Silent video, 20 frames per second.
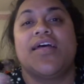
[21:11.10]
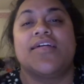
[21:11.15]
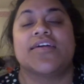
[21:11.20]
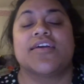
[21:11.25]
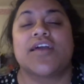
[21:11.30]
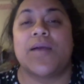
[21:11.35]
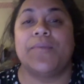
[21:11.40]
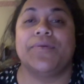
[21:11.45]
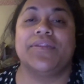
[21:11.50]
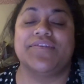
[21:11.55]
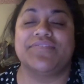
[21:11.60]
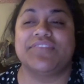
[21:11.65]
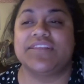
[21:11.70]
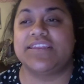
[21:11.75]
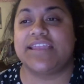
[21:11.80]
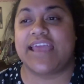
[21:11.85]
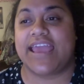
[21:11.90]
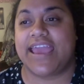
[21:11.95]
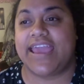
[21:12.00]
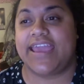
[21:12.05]
comment of
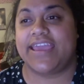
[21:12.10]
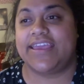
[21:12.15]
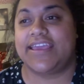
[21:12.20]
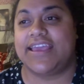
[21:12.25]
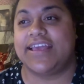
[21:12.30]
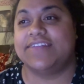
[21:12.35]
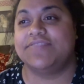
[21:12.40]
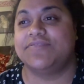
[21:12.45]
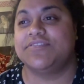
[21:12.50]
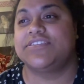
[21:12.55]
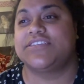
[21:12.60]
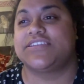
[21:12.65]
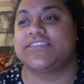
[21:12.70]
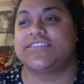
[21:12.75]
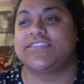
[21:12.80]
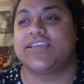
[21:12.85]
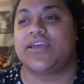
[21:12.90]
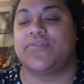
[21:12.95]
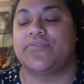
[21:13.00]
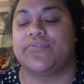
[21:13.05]
the day, it was
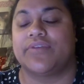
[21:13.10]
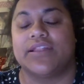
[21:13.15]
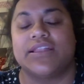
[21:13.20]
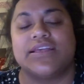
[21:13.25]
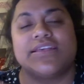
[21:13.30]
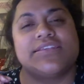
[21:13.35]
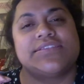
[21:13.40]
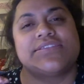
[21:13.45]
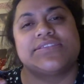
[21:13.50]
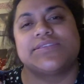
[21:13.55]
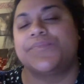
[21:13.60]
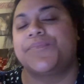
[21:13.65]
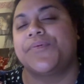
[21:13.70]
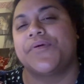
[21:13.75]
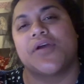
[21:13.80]
just a really simple